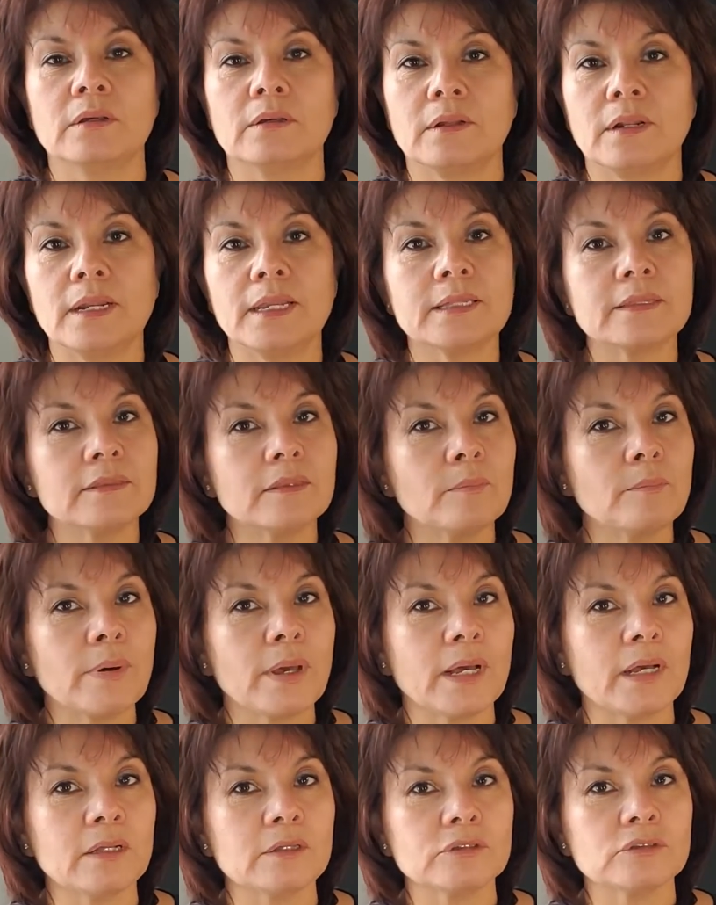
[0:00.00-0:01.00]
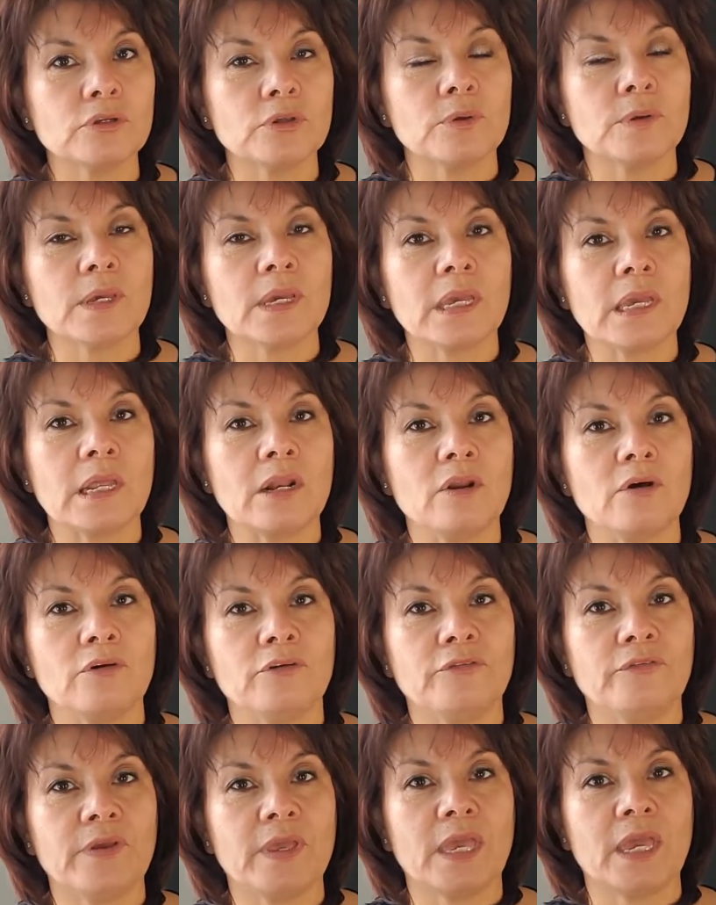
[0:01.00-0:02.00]
Click the bell so you can get
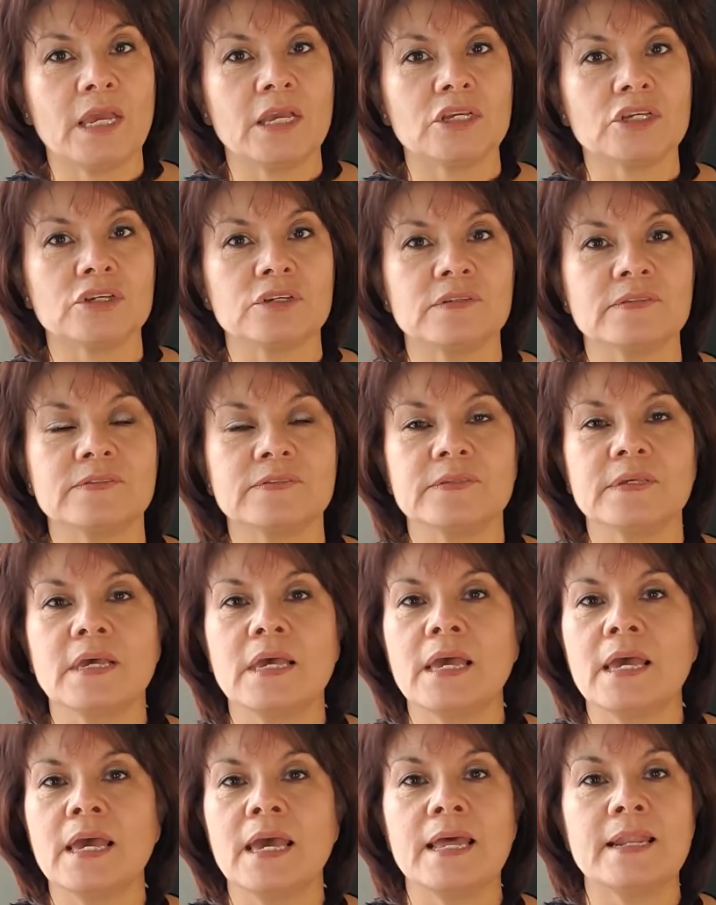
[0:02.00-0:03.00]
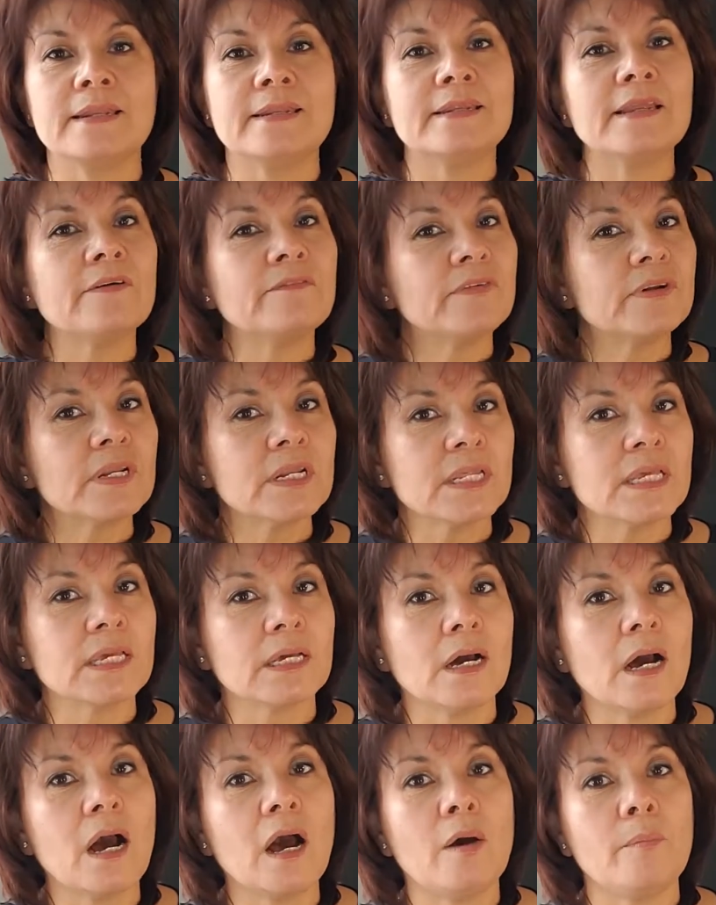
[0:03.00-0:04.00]
notifications, and definitely
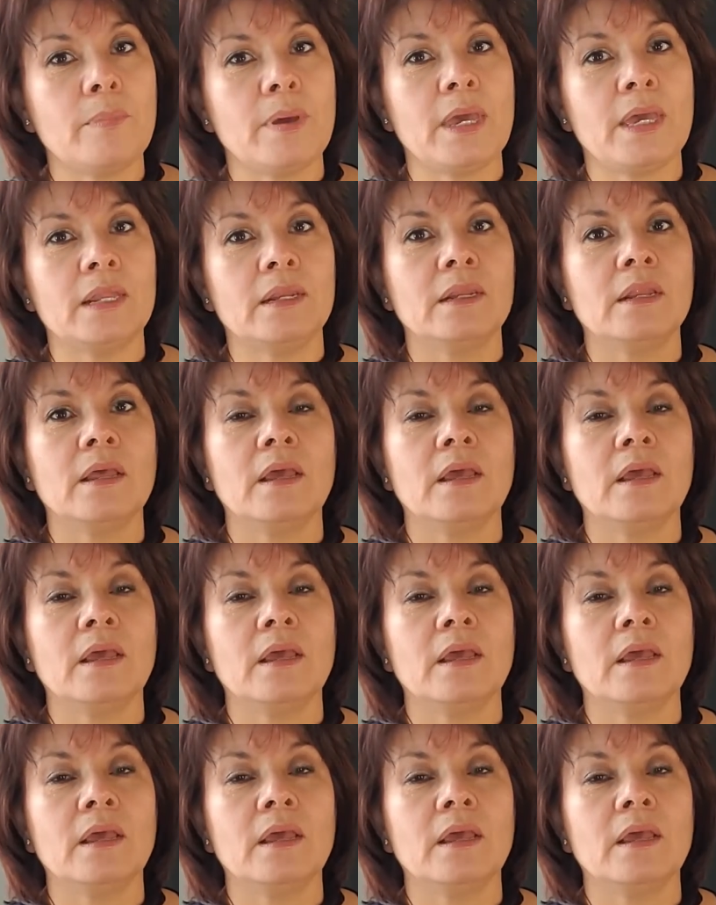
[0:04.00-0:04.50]
comment